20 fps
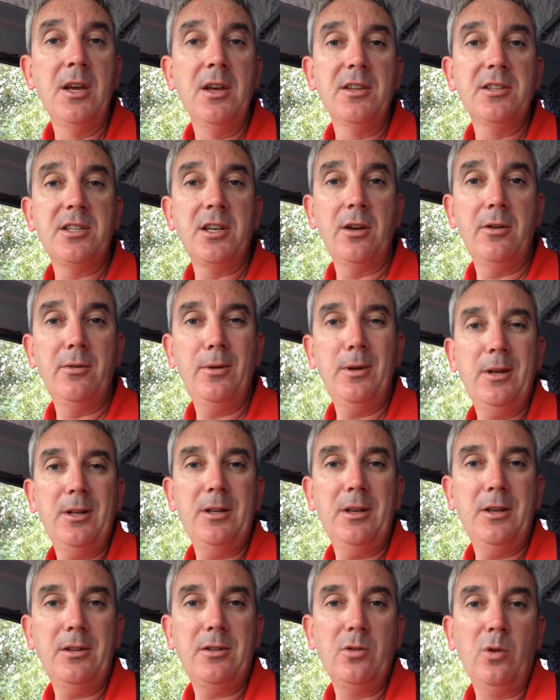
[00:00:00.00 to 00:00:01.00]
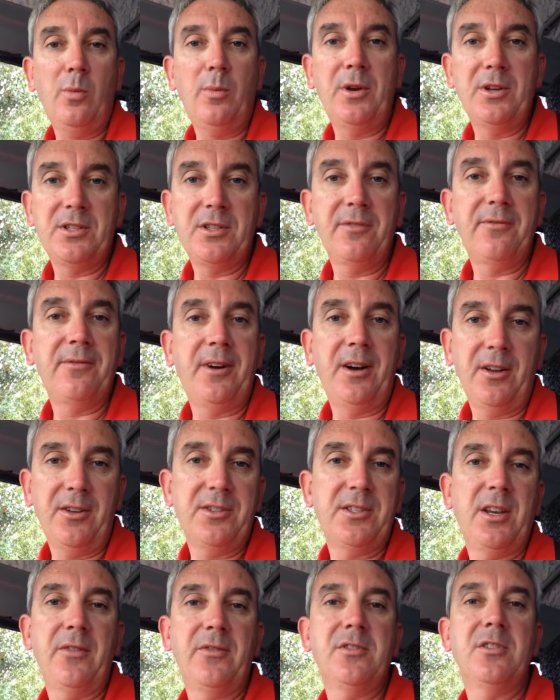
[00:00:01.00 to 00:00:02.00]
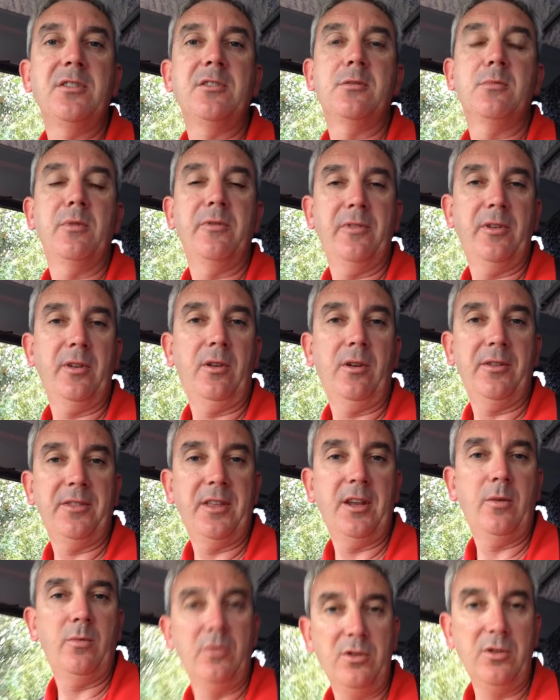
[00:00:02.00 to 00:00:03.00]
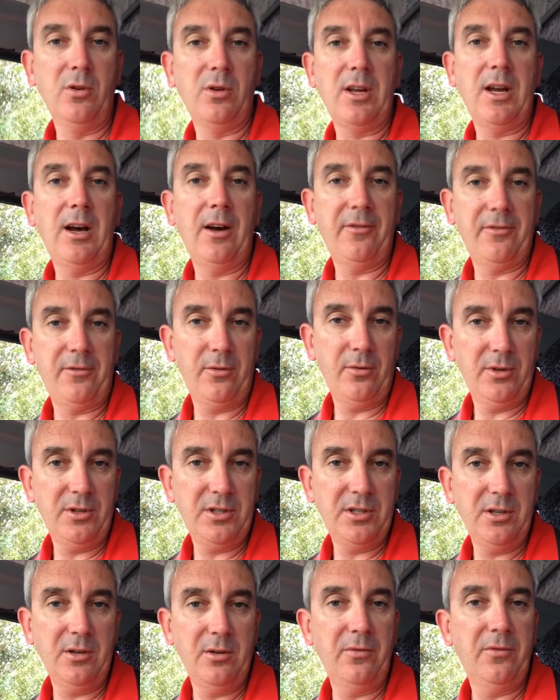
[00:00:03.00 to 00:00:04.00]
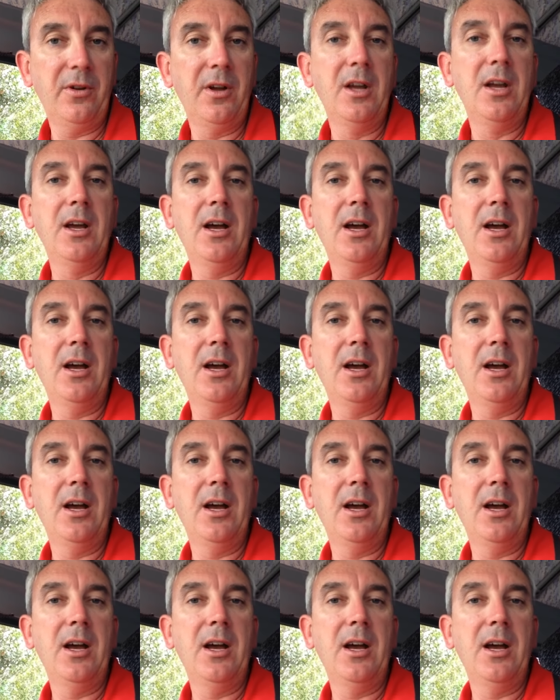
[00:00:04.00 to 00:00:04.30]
So it's almost a fail-safe system, if you like that. It will look after itself.